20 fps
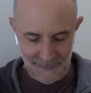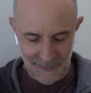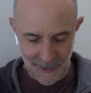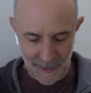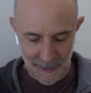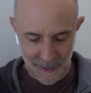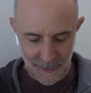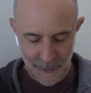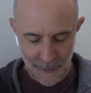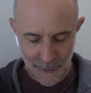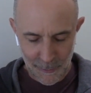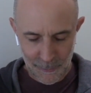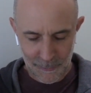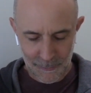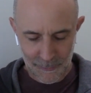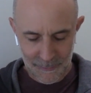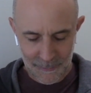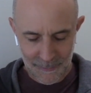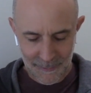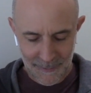Our
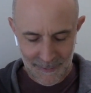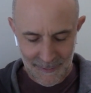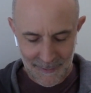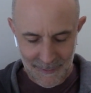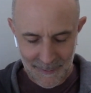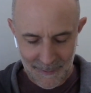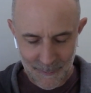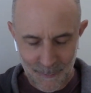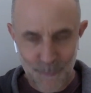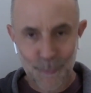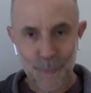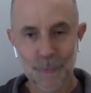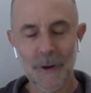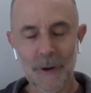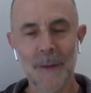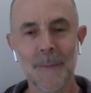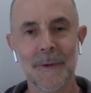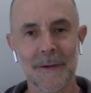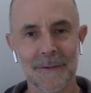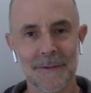whole
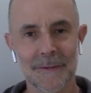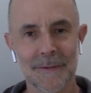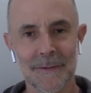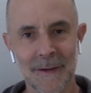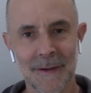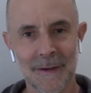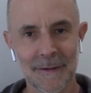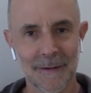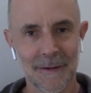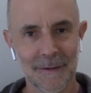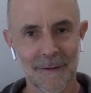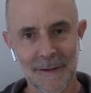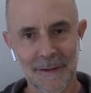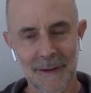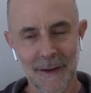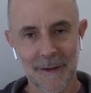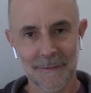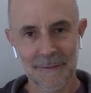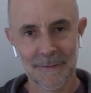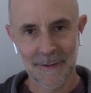premise in our
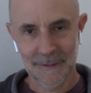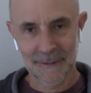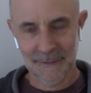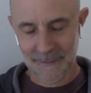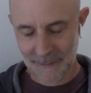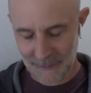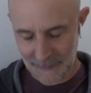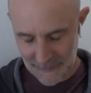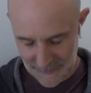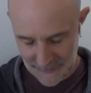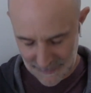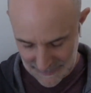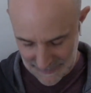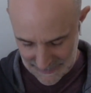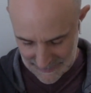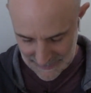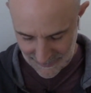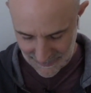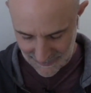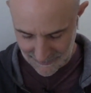lives is that,
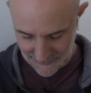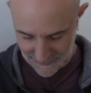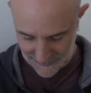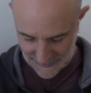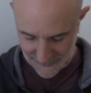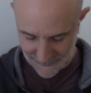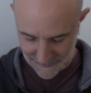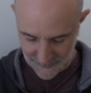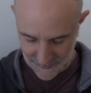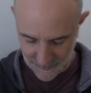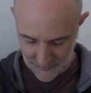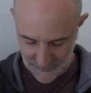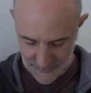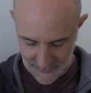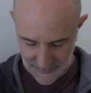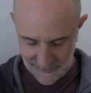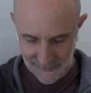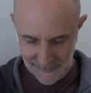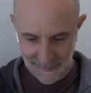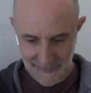there's a
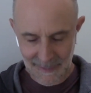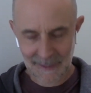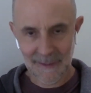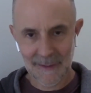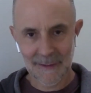me